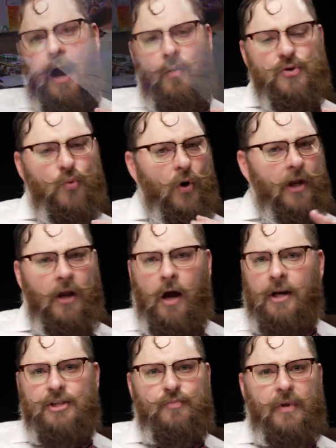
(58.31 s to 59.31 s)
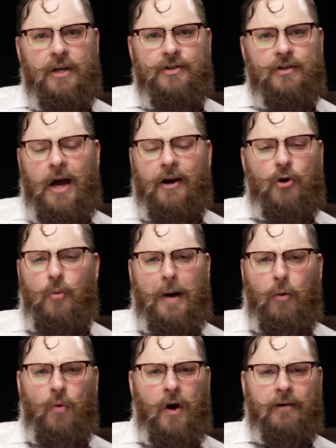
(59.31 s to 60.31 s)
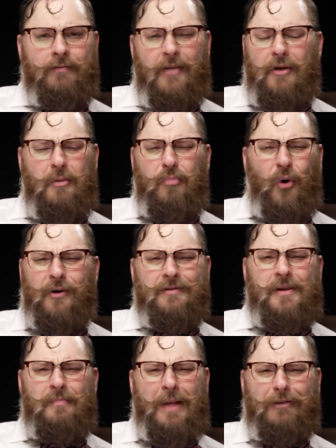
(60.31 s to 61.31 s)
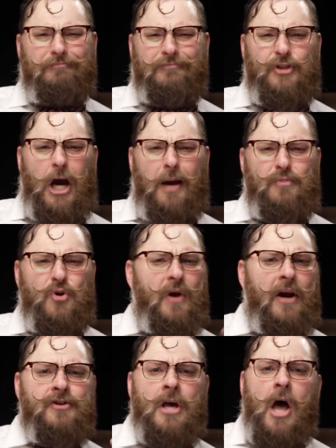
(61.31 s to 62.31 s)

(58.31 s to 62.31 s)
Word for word: I was working on a speech, I don't know about what, nothing important, something about jobs, who cares.